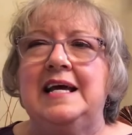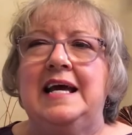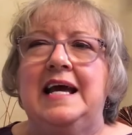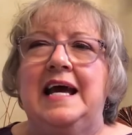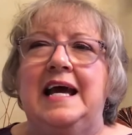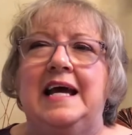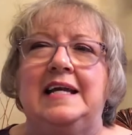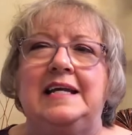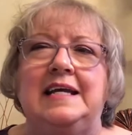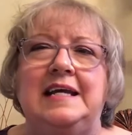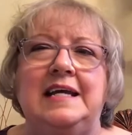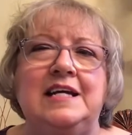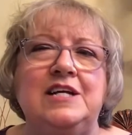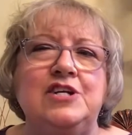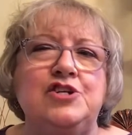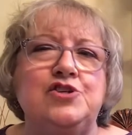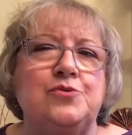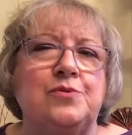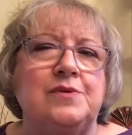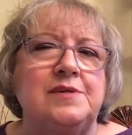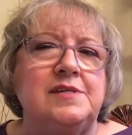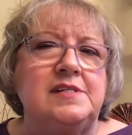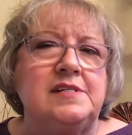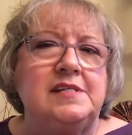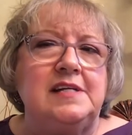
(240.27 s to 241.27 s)
an
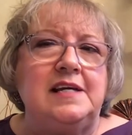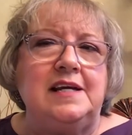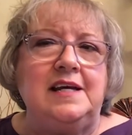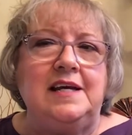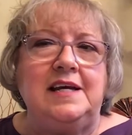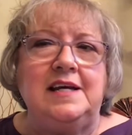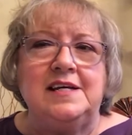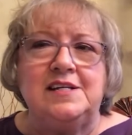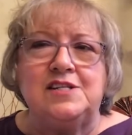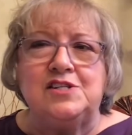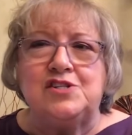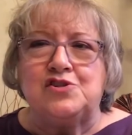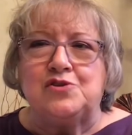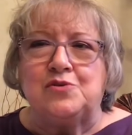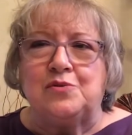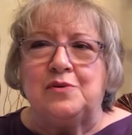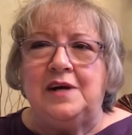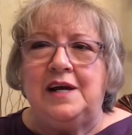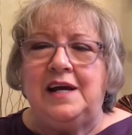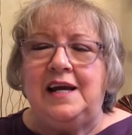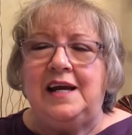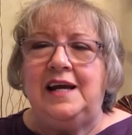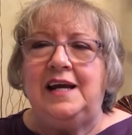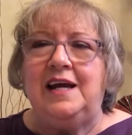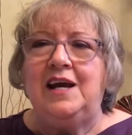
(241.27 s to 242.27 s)
interesting
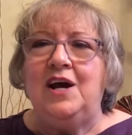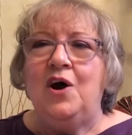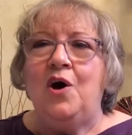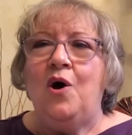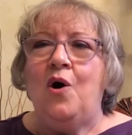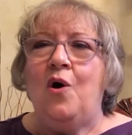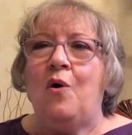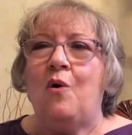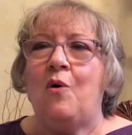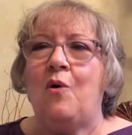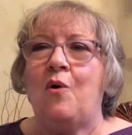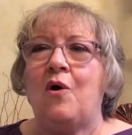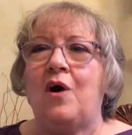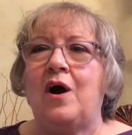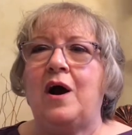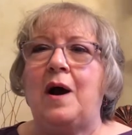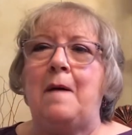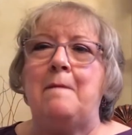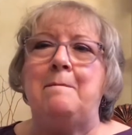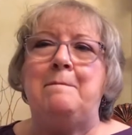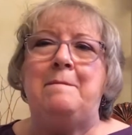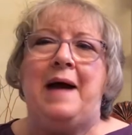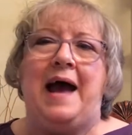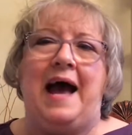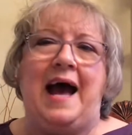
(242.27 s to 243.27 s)
history or a
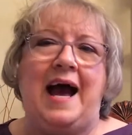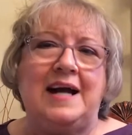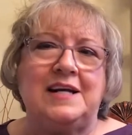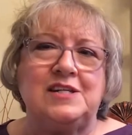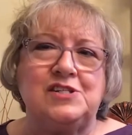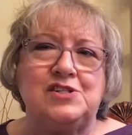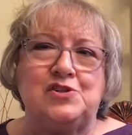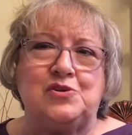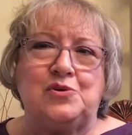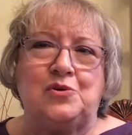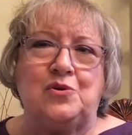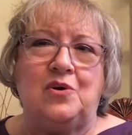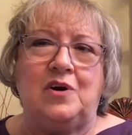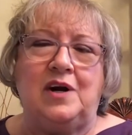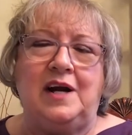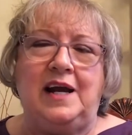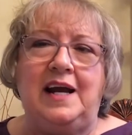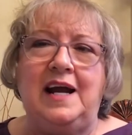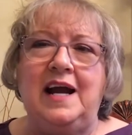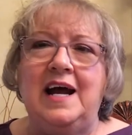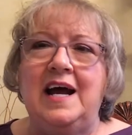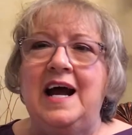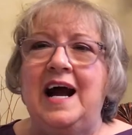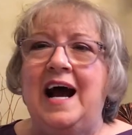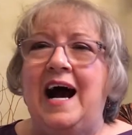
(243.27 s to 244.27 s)
backstory,
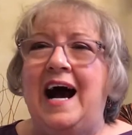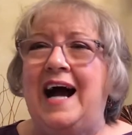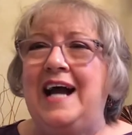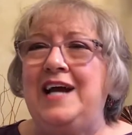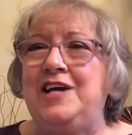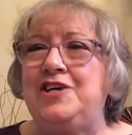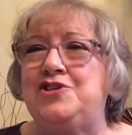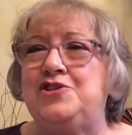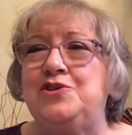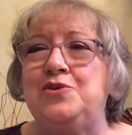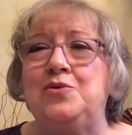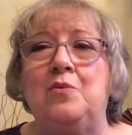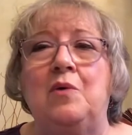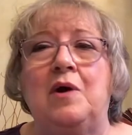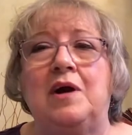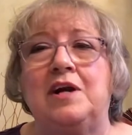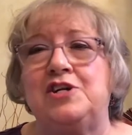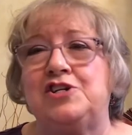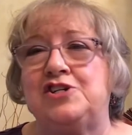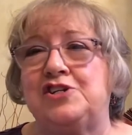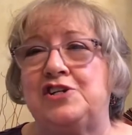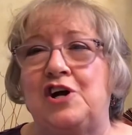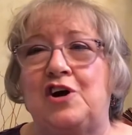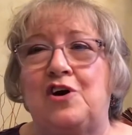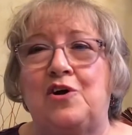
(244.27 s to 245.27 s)
I do want to
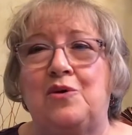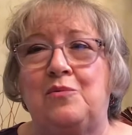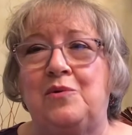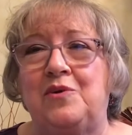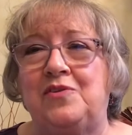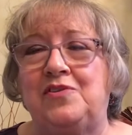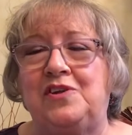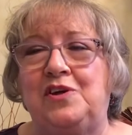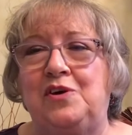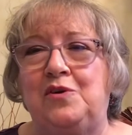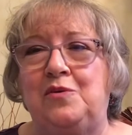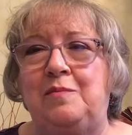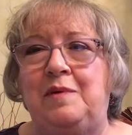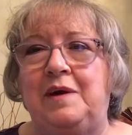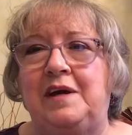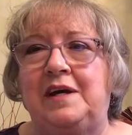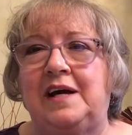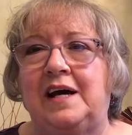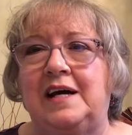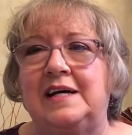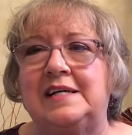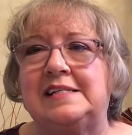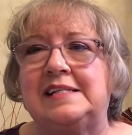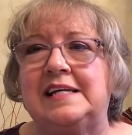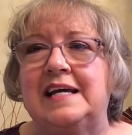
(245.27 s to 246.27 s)
share it with you
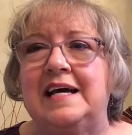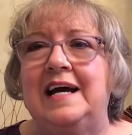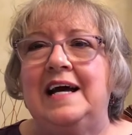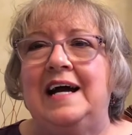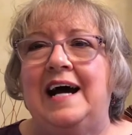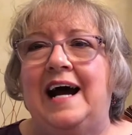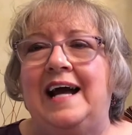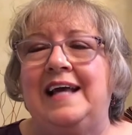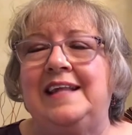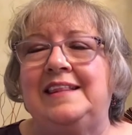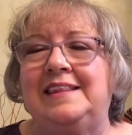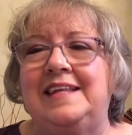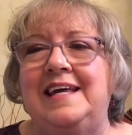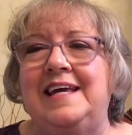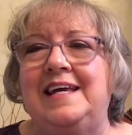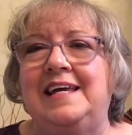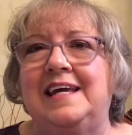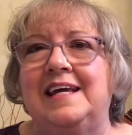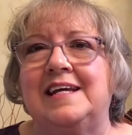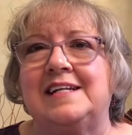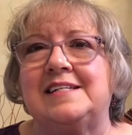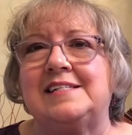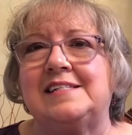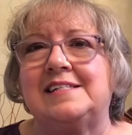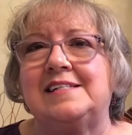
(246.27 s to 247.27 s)
because I think
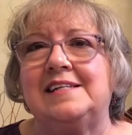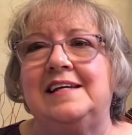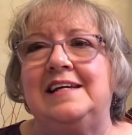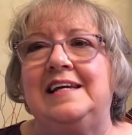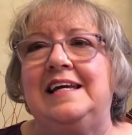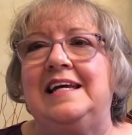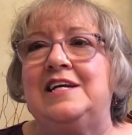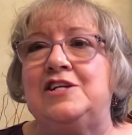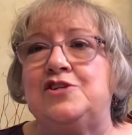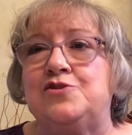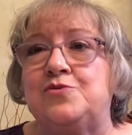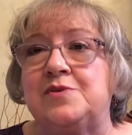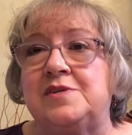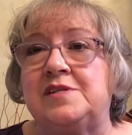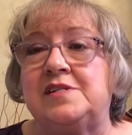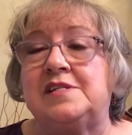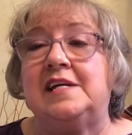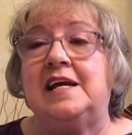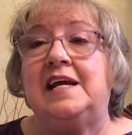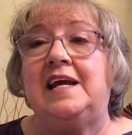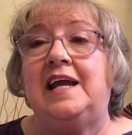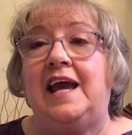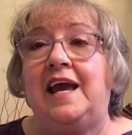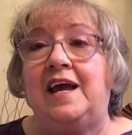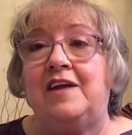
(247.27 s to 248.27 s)
it's
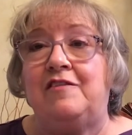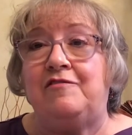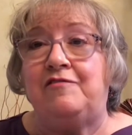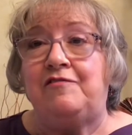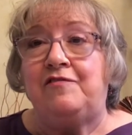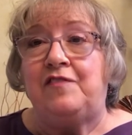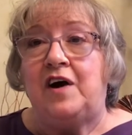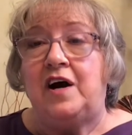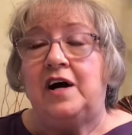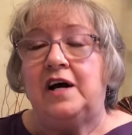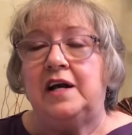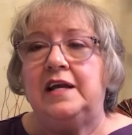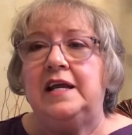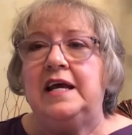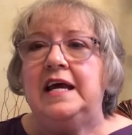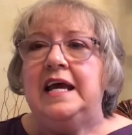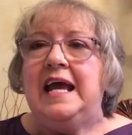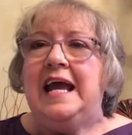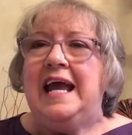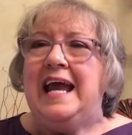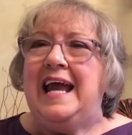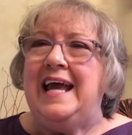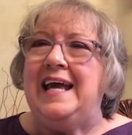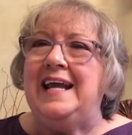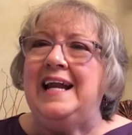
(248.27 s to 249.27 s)
interesting and fun.
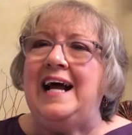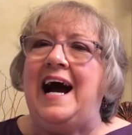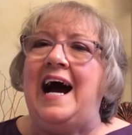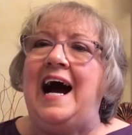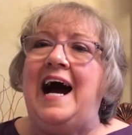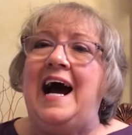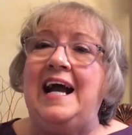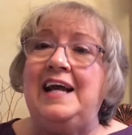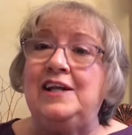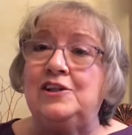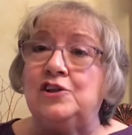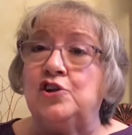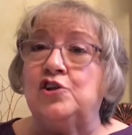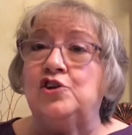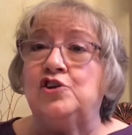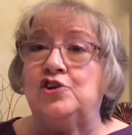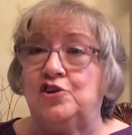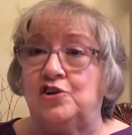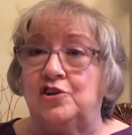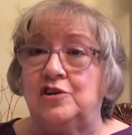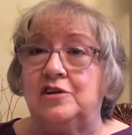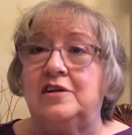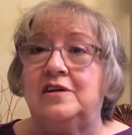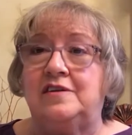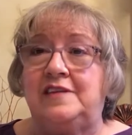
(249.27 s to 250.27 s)
And I
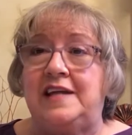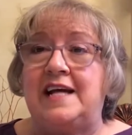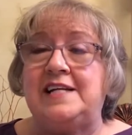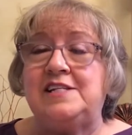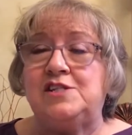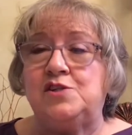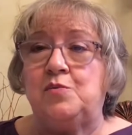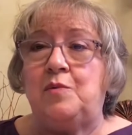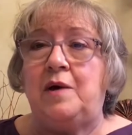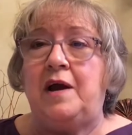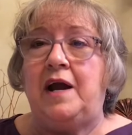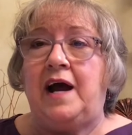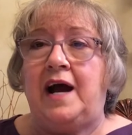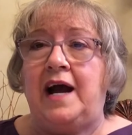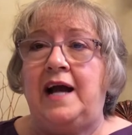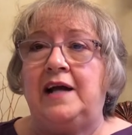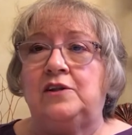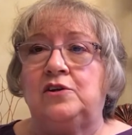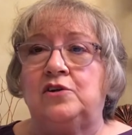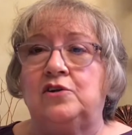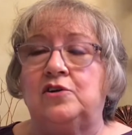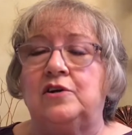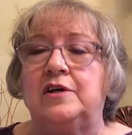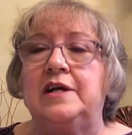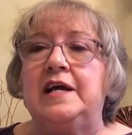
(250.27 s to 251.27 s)
learn. That's the way I
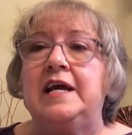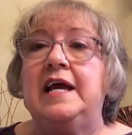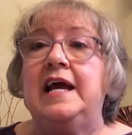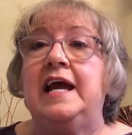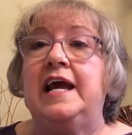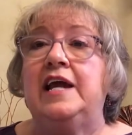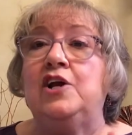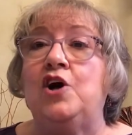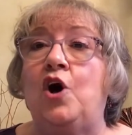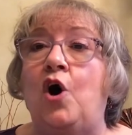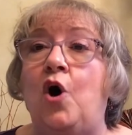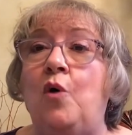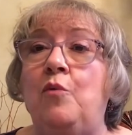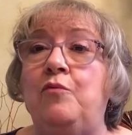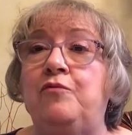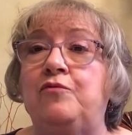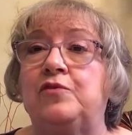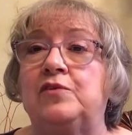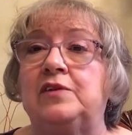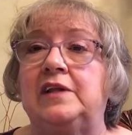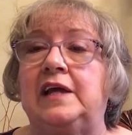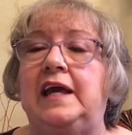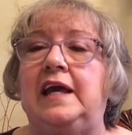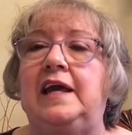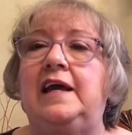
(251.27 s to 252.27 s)
learn. And
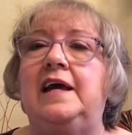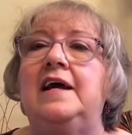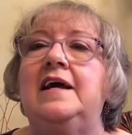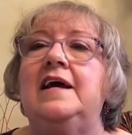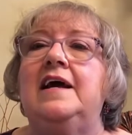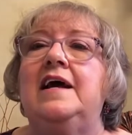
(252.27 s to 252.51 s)
hopefully